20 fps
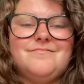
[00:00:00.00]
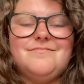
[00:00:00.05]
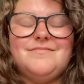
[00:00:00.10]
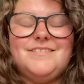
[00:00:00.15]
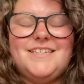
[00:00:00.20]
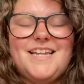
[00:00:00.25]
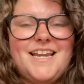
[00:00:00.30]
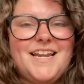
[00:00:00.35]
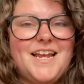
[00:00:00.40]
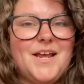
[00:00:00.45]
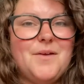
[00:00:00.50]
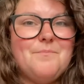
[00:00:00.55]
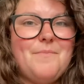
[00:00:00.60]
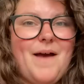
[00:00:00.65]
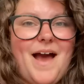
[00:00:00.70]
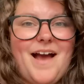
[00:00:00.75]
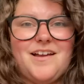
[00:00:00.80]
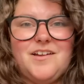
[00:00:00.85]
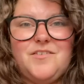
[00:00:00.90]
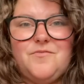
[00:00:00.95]
knitting
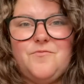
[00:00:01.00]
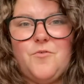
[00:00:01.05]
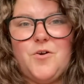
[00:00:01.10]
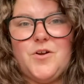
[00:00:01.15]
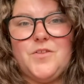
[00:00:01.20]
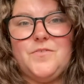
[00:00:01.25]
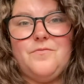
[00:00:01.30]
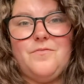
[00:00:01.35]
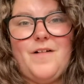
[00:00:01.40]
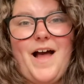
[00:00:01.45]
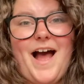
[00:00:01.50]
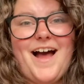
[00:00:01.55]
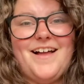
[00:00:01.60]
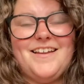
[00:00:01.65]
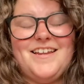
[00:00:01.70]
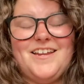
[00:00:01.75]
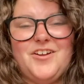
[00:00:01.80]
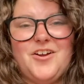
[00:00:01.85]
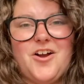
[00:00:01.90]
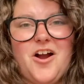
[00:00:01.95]
back and forth flat
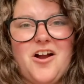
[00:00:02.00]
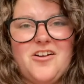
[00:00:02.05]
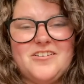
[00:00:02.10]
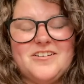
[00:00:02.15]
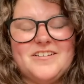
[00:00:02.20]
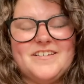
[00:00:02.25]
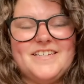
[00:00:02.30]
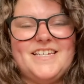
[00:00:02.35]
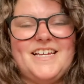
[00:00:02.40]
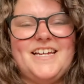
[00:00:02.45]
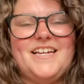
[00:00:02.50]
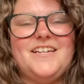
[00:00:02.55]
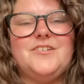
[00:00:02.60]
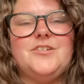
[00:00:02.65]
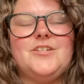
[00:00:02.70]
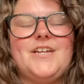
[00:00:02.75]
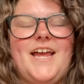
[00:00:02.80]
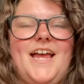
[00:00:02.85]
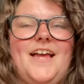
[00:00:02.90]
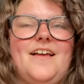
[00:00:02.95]
and garter
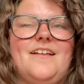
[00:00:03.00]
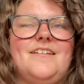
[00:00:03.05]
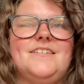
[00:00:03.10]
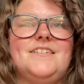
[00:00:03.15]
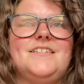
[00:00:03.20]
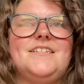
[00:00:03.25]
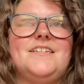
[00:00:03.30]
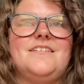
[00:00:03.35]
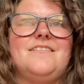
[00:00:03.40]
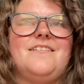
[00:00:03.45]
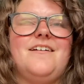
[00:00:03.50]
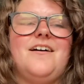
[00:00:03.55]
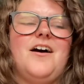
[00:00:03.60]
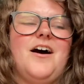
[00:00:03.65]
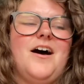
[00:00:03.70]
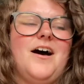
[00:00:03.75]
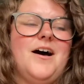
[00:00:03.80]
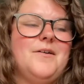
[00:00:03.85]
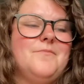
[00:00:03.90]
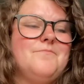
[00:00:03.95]
stitch and
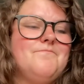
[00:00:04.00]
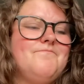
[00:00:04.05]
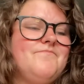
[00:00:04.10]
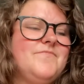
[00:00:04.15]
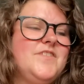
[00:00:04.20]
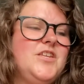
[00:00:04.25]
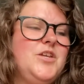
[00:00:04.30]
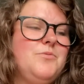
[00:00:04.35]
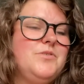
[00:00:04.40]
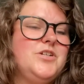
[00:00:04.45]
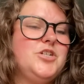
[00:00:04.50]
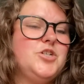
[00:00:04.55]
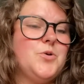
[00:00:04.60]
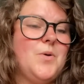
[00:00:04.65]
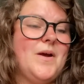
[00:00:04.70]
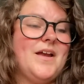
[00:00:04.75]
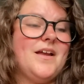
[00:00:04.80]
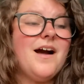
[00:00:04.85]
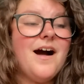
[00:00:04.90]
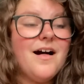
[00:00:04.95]
um, you
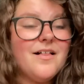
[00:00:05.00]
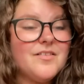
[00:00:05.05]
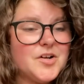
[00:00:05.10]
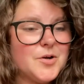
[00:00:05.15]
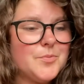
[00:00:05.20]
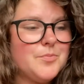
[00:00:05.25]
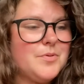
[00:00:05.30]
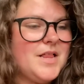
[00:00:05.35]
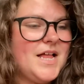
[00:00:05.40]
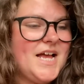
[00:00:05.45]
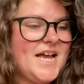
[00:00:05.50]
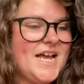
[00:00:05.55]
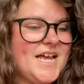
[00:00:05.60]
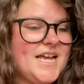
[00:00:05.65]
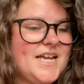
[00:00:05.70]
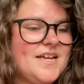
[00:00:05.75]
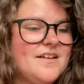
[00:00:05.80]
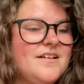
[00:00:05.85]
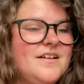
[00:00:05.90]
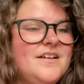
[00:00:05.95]
enjoy color
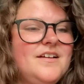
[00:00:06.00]
play,